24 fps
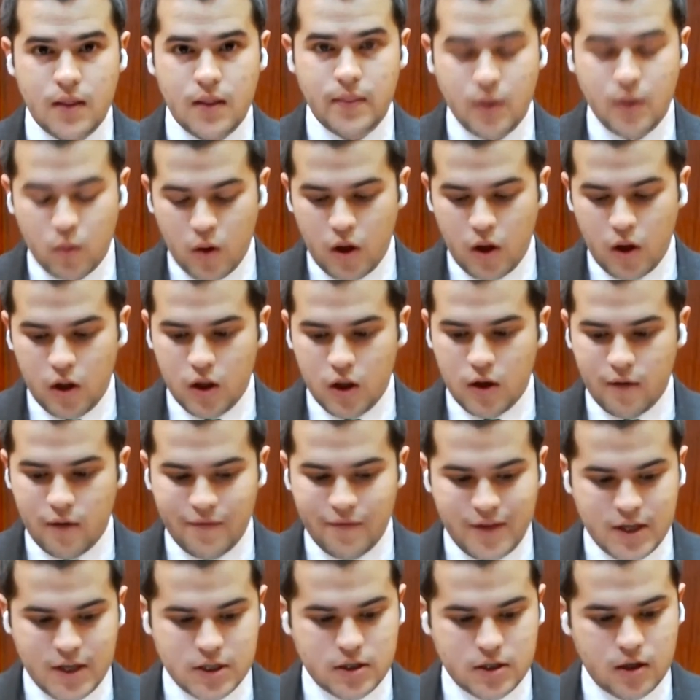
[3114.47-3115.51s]
the Role
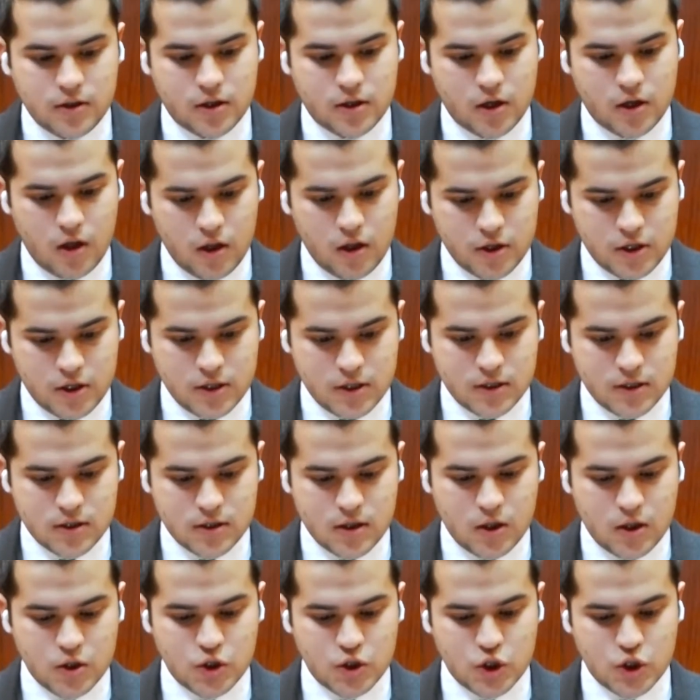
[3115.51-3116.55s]
of Digital
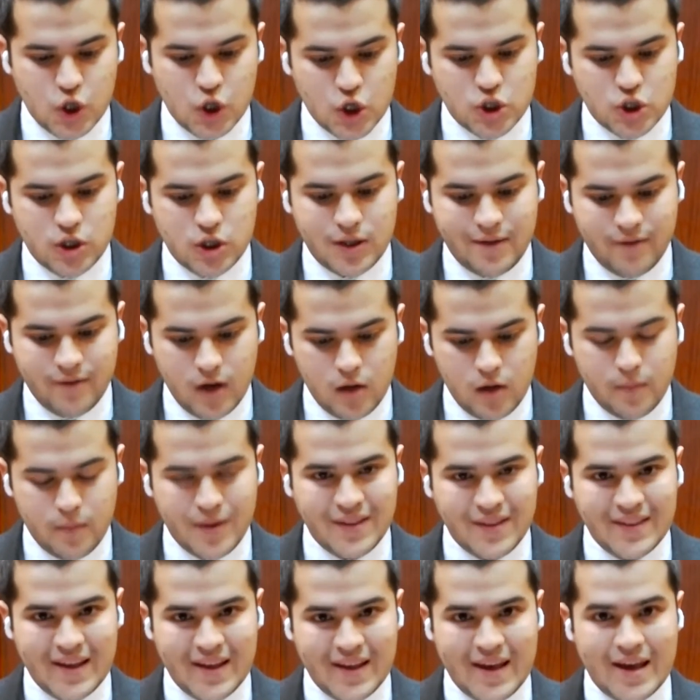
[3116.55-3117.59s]
Technologies on Social
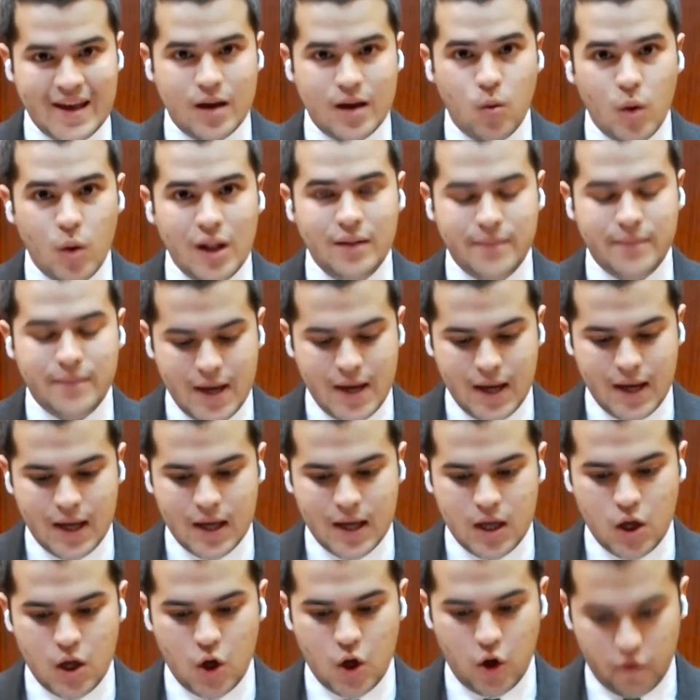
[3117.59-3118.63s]
Development and Well-being
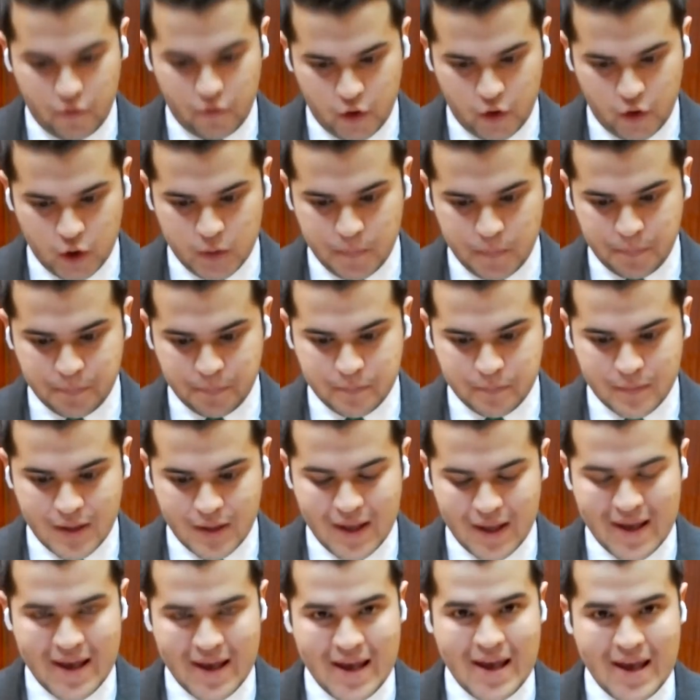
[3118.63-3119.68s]
of All.
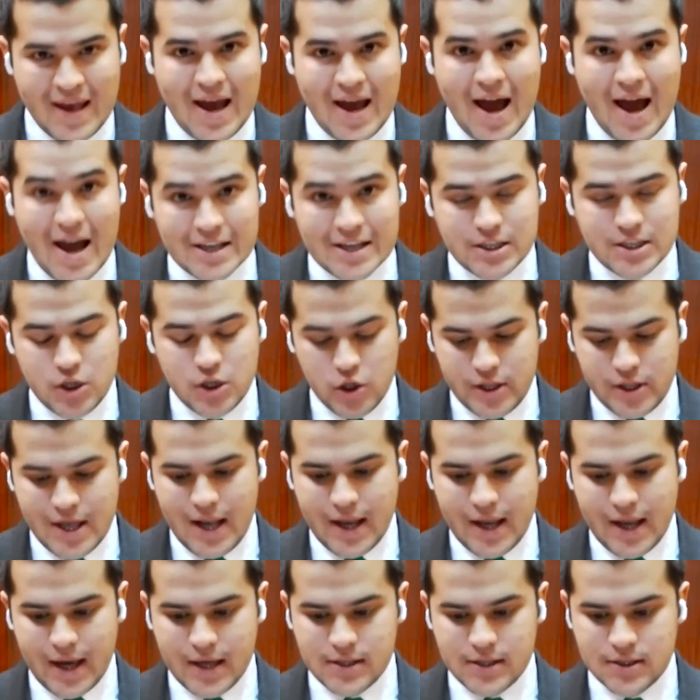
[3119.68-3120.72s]
As youth
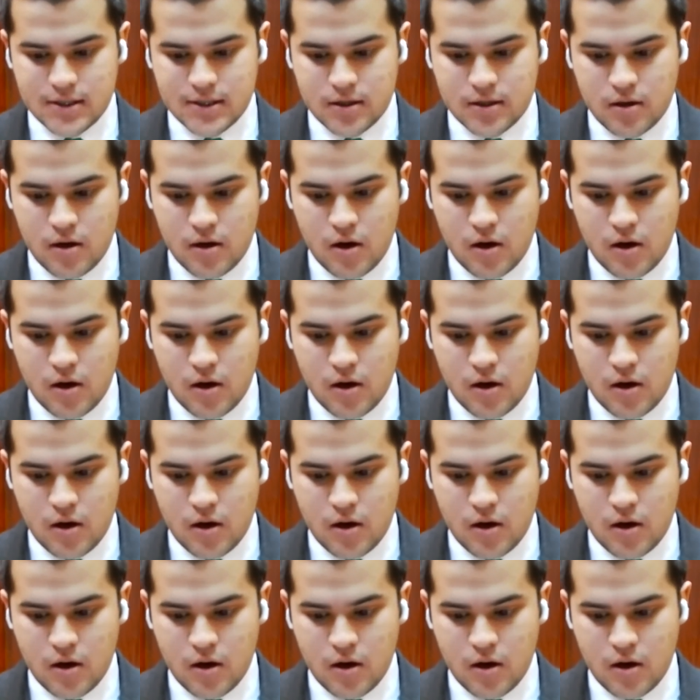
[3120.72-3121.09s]
delegates,